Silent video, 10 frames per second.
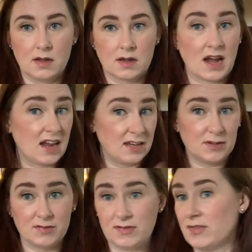kind
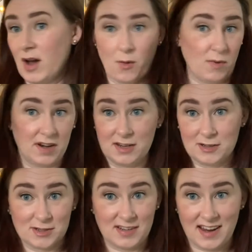of a
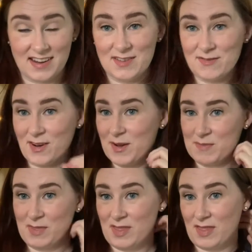180
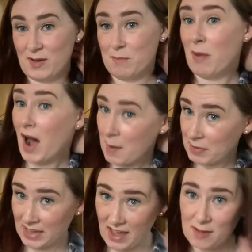from the
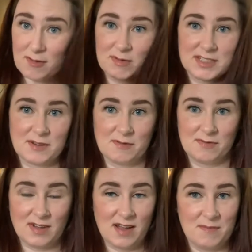Popcast, which I
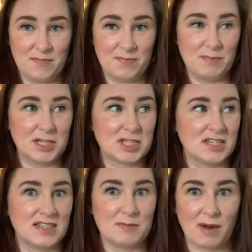
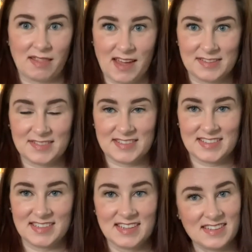mentioned in my last
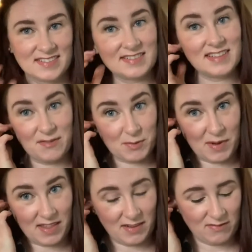Saving My
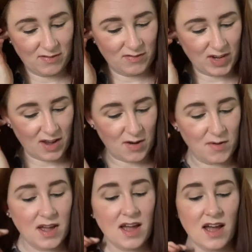Life video.
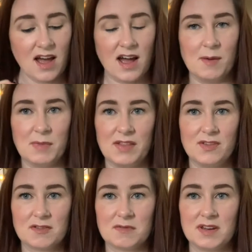And
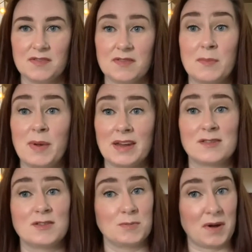this one is the
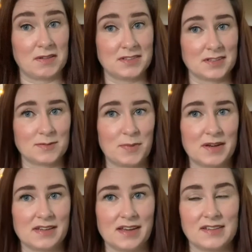Pantsuit Politics
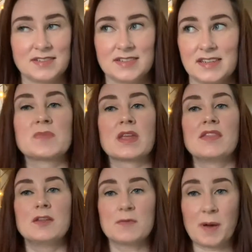podcast.
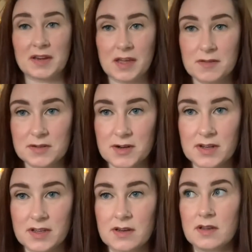This podcast
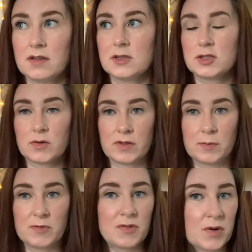started shortly
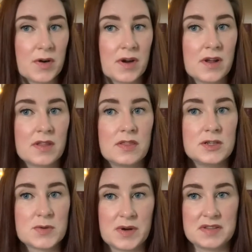before the
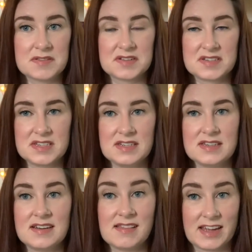
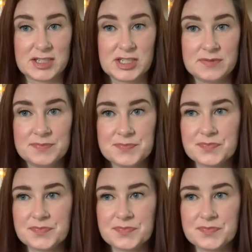2016 election.